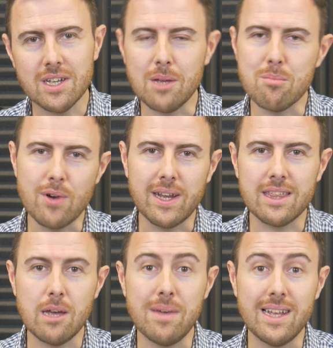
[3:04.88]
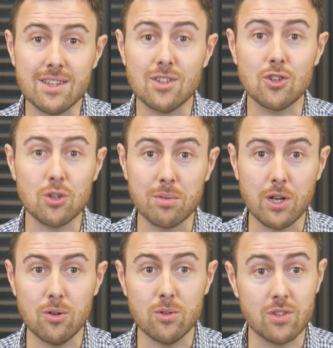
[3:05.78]
and then break them into
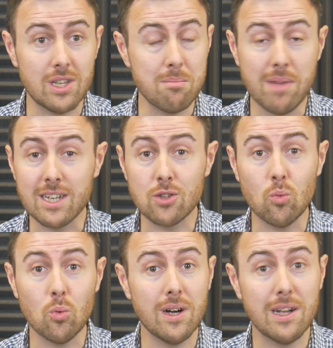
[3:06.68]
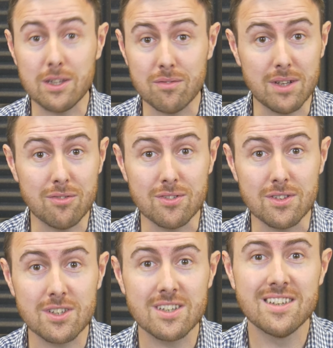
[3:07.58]
sub-goals. It makes the world of
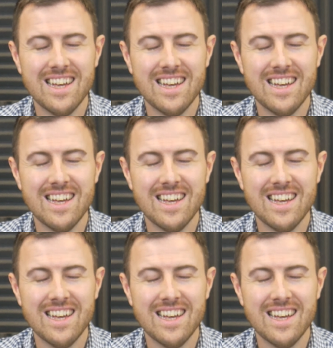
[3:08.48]
difference.